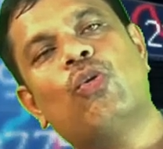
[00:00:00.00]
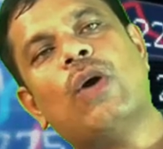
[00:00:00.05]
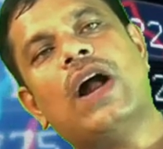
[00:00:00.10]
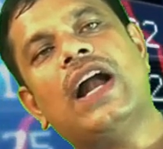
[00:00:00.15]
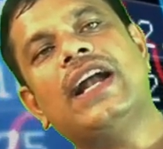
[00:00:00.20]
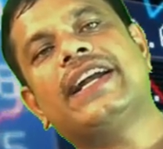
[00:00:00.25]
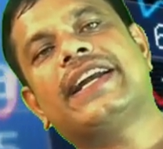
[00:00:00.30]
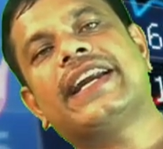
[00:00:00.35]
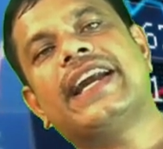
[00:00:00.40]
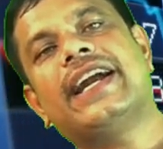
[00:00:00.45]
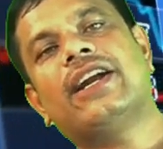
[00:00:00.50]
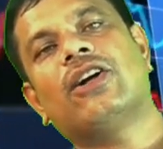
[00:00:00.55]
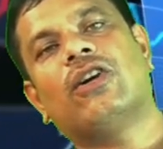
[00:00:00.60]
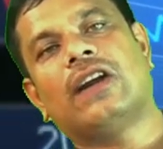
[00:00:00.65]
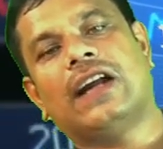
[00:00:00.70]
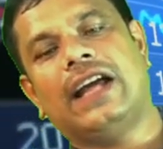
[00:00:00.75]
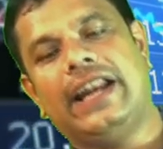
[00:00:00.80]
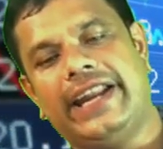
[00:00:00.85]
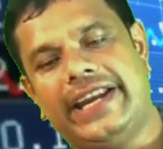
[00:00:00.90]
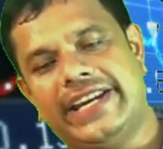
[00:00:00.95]
World Trade
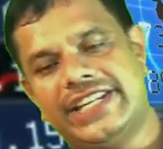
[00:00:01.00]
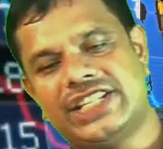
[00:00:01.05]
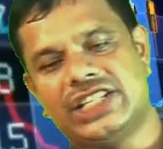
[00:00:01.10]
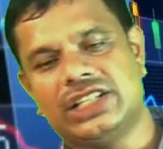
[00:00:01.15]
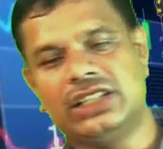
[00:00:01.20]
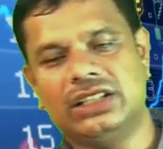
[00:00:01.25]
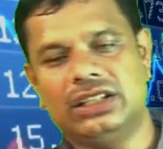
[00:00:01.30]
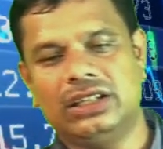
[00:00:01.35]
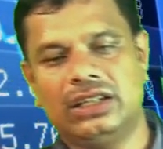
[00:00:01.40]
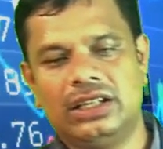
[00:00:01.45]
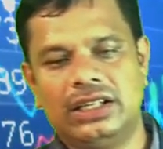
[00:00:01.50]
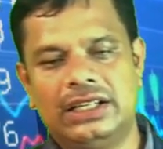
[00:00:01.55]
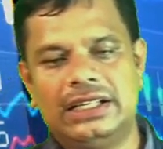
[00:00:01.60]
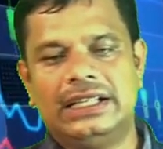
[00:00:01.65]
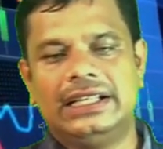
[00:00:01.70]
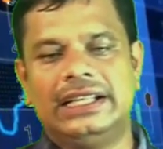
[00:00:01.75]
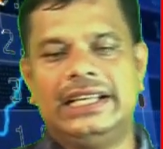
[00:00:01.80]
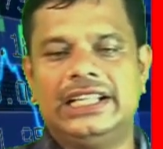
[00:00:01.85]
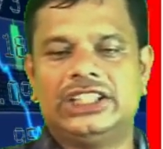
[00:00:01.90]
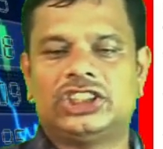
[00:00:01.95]
Organization
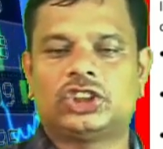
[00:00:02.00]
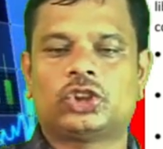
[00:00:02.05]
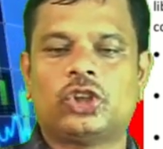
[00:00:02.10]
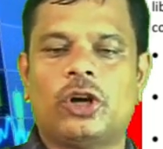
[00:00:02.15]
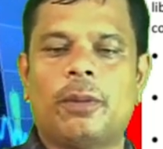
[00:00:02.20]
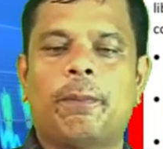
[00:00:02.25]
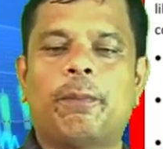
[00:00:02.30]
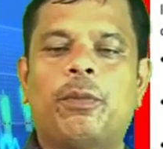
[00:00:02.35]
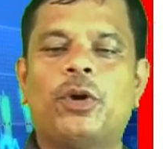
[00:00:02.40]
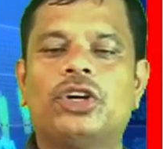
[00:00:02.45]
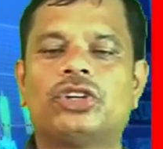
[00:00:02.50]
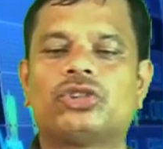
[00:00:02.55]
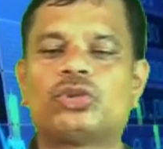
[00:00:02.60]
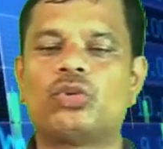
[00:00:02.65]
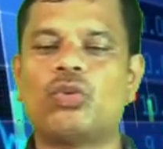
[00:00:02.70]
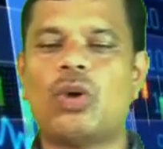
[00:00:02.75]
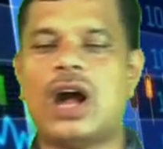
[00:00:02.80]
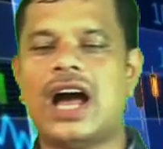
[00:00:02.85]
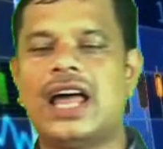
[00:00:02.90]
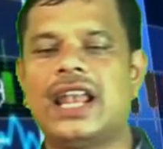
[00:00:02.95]
is supposed
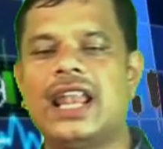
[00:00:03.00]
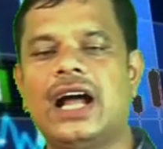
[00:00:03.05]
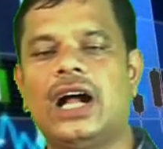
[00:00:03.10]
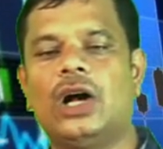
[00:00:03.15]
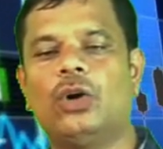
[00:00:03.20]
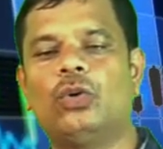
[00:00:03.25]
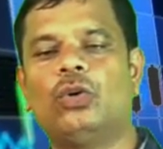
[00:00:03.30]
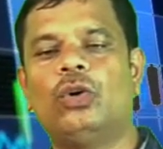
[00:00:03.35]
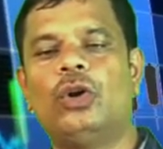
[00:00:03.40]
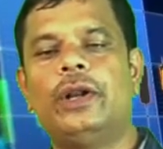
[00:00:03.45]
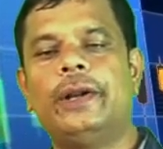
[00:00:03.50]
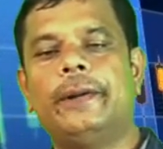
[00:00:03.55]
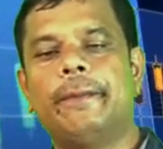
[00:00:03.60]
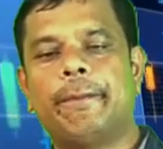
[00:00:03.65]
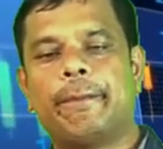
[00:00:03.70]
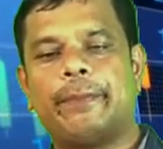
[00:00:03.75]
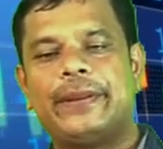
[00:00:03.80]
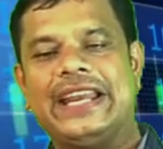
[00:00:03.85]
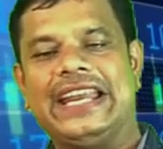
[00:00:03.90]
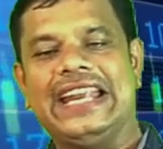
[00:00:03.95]
to allow
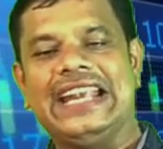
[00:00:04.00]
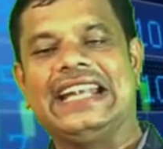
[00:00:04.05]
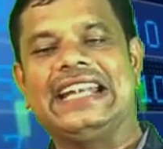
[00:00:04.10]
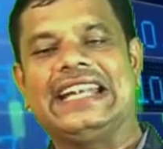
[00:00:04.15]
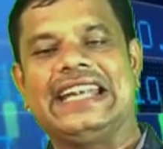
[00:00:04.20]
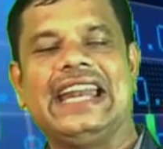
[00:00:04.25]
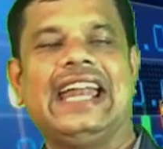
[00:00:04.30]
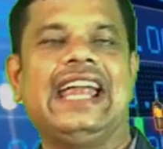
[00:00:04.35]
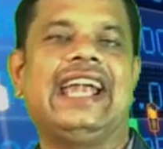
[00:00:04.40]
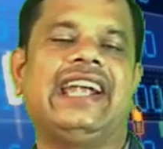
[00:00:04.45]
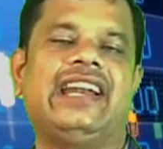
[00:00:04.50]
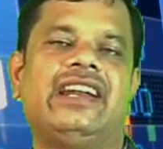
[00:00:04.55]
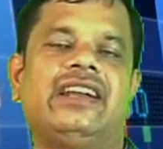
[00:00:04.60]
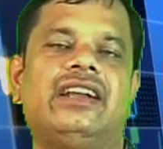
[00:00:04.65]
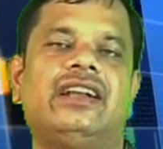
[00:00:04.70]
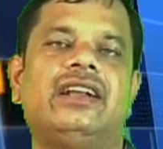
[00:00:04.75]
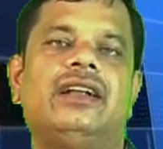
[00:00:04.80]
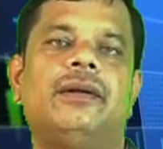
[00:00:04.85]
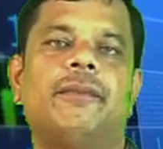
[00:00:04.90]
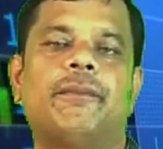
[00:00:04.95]
free trade
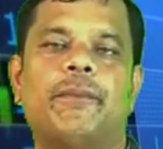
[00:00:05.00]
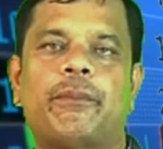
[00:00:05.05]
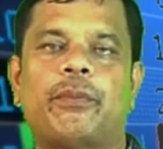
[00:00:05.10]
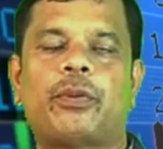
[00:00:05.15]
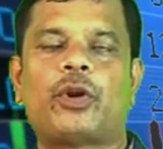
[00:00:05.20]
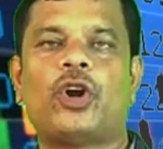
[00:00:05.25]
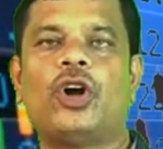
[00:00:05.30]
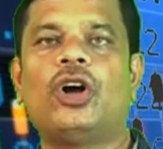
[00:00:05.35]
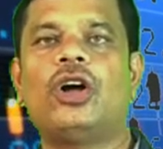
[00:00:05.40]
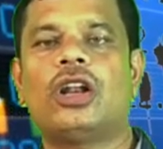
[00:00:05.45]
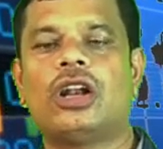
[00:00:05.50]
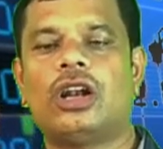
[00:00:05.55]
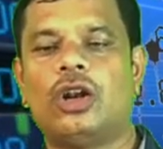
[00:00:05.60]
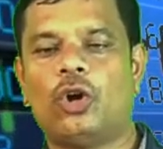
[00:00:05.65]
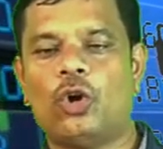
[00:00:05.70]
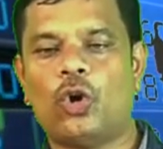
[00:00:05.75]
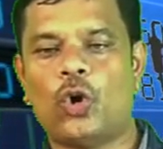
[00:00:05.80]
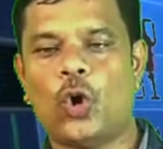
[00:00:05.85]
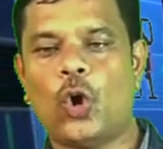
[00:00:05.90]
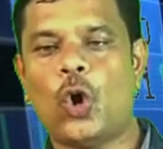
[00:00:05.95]
for
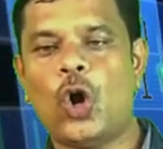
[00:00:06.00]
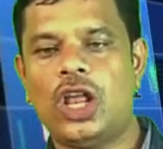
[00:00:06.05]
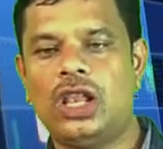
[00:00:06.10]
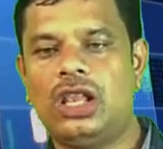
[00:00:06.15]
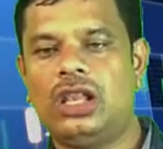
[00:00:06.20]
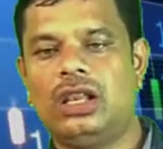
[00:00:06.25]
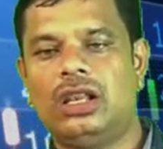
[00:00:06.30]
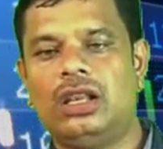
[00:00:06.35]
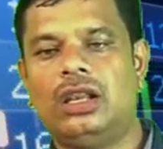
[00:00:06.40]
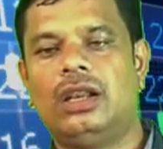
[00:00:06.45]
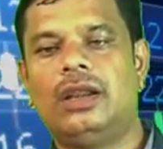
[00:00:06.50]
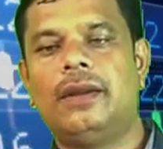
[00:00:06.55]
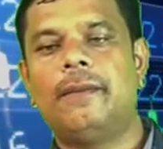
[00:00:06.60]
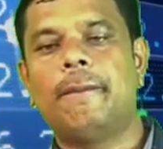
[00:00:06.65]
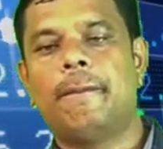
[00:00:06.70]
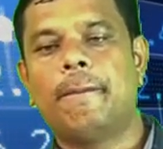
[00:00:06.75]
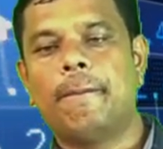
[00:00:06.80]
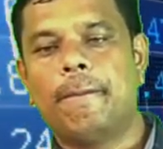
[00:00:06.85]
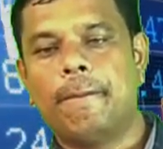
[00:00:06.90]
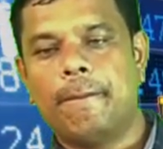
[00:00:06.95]
all
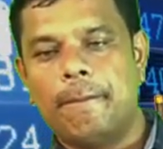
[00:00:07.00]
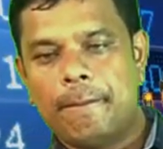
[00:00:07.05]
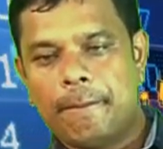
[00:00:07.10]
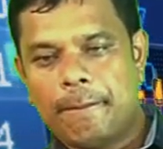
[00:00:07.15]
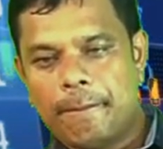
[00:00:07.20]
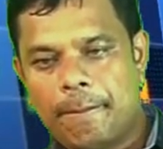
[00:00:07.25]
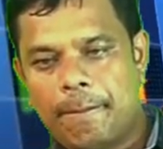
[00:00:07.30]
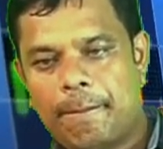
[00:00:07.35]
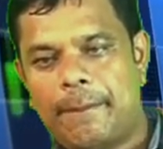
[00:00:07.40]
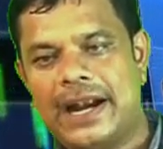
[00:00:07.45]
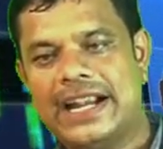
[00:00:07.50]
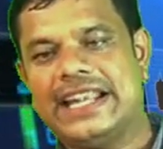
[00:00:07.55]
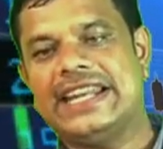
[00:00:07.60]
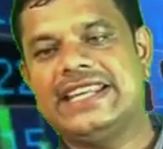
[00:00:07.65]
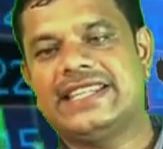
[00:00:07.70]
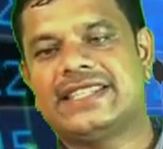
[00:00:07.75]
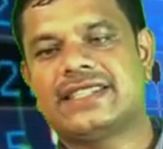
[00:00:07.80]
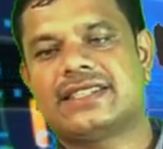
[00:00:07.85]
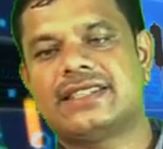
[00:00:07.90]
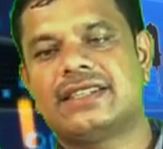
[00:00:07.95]

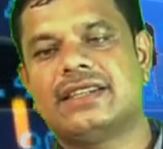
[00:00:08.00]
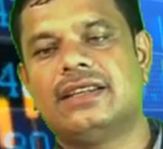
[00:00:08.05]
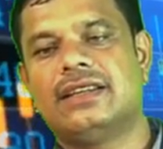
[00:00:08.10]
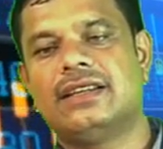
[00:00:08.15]
parties.